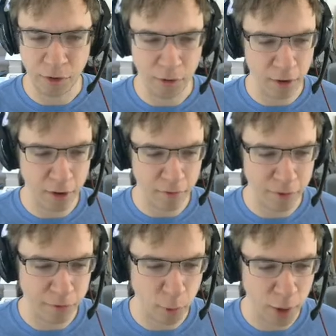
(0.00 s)
so he's hitting for
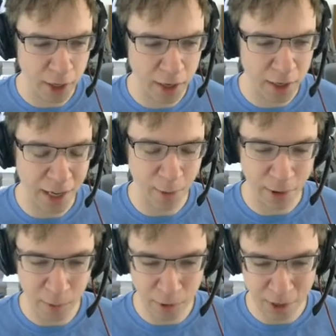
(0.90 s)
48. Yeah,
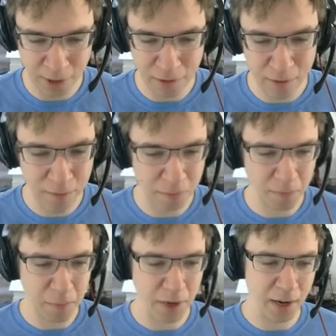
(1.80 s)
we're dead
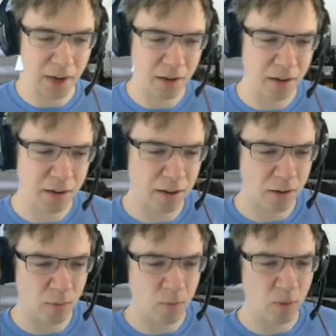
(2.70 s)
by...
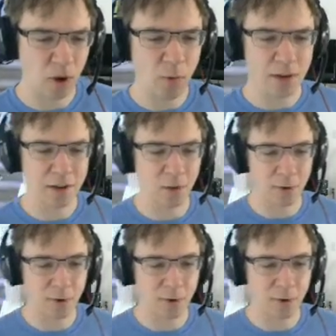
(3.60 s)
Oh wait, no, we're